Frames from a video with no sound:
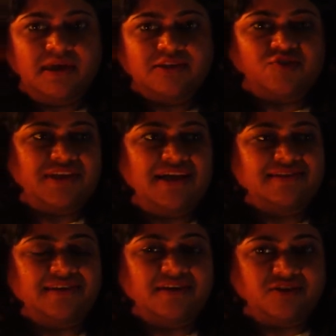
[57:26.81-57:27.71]
So they
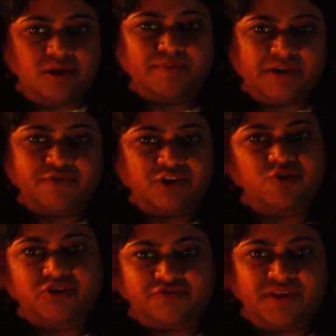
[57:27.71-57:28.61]
asked her, she applied for a
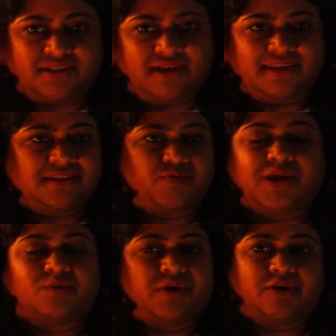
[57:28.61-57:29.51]
tourist visa, and they asked her, why
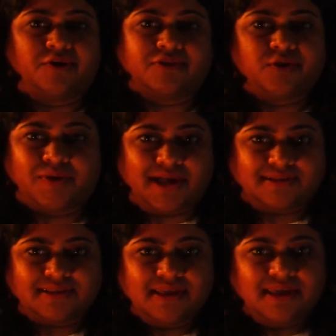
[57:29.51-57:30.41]
do you want to go to the US?